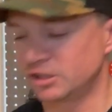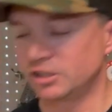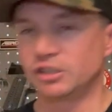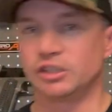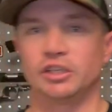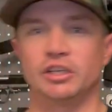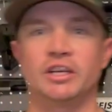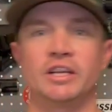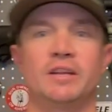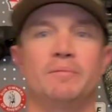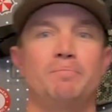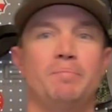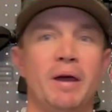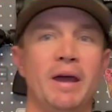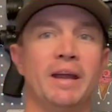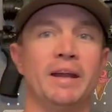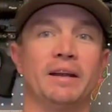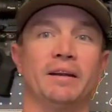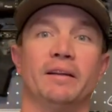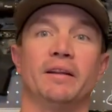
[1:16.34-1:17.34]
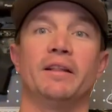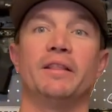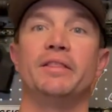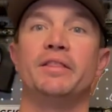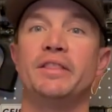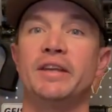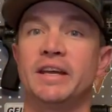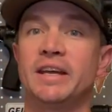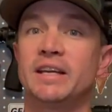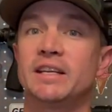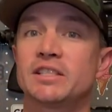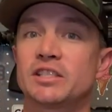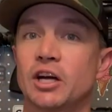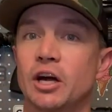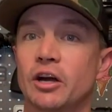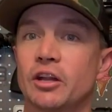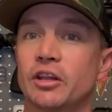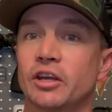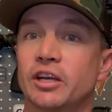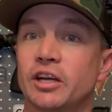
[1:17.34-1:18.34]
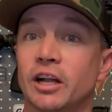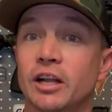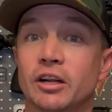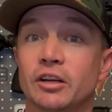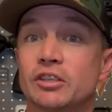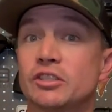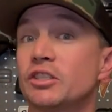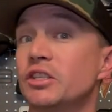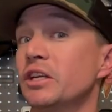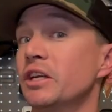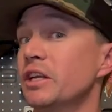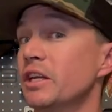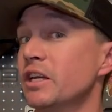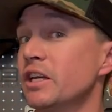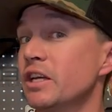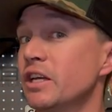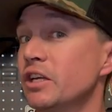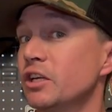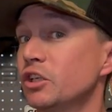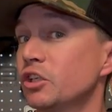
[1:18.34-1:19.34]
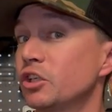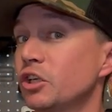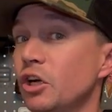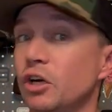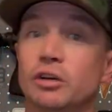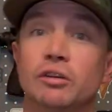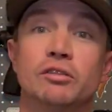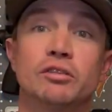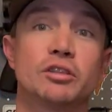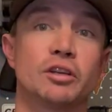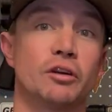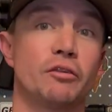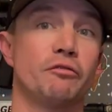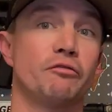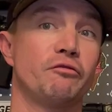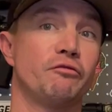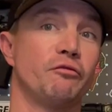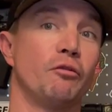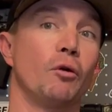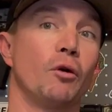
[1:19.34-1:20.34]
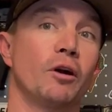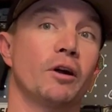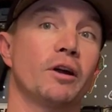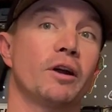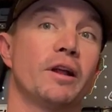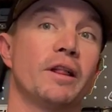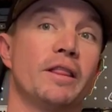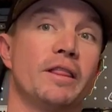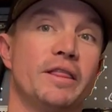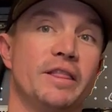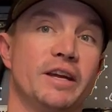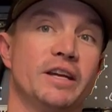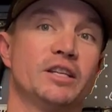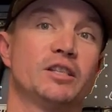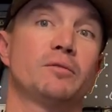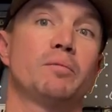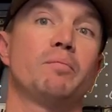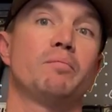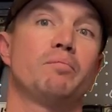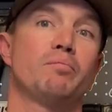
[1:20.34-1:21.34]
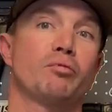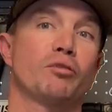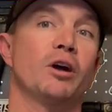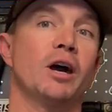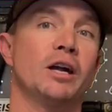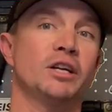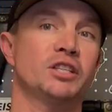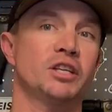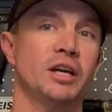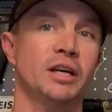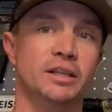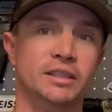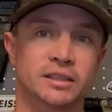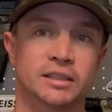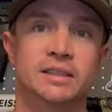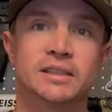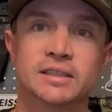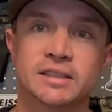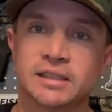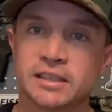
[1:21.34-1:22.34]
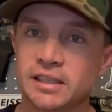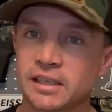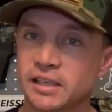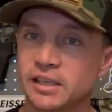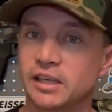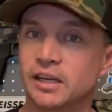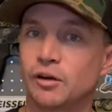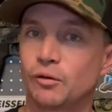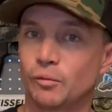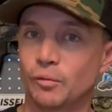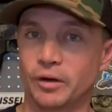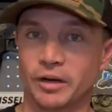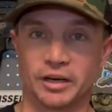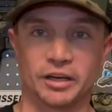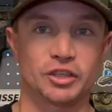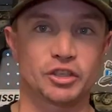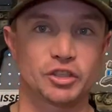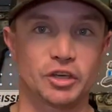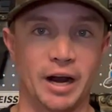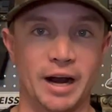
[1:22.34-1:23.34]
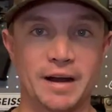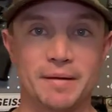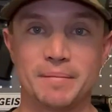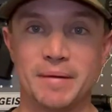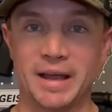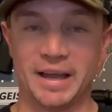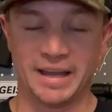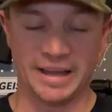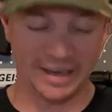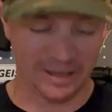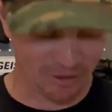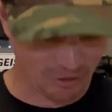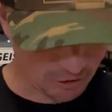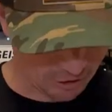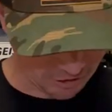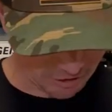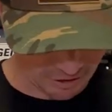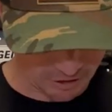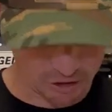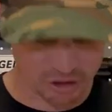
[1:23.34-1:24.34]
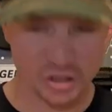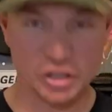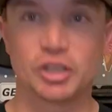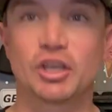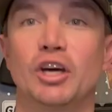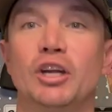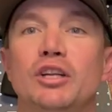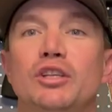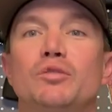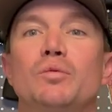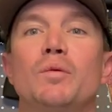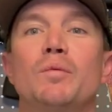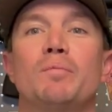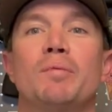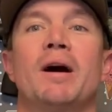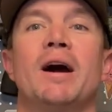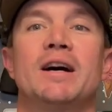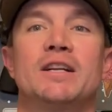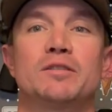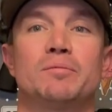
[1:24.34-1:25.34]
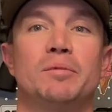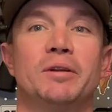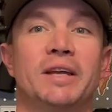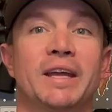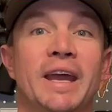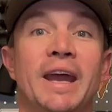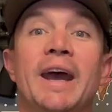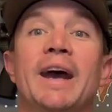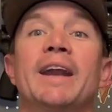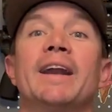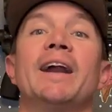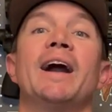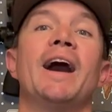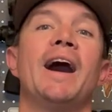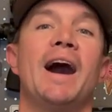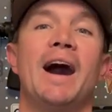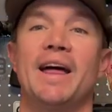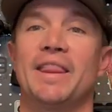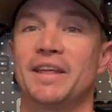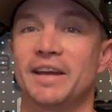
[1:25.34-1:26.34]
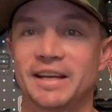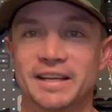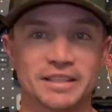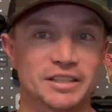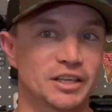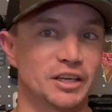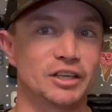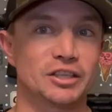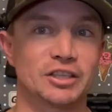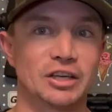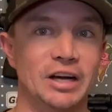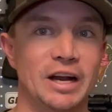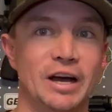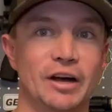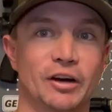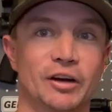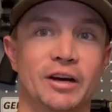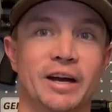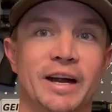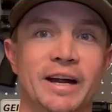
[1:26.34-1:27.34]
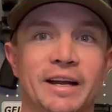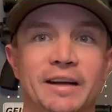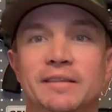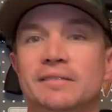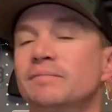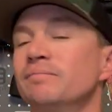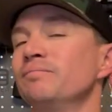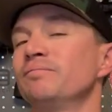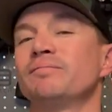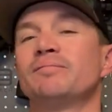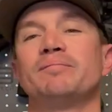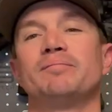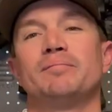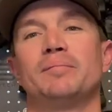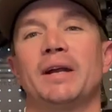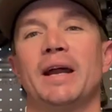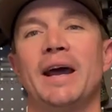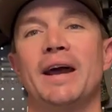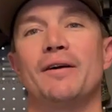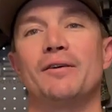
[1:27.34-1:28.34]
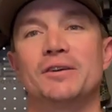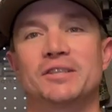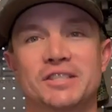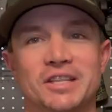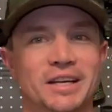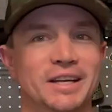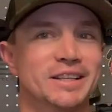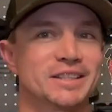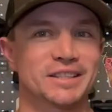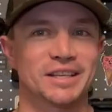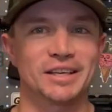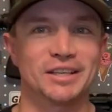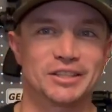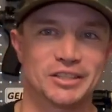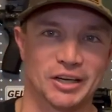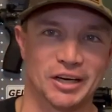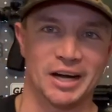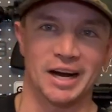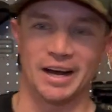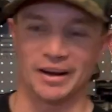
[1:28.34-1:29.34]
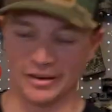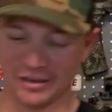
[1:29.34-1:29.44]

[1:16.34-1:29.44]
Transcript: You need paint. These are the colors that Ian chose for this project. We're gonna try to make it look as good as we possibly can. I think it's gonna turn out great, but I always think it's gonna turn out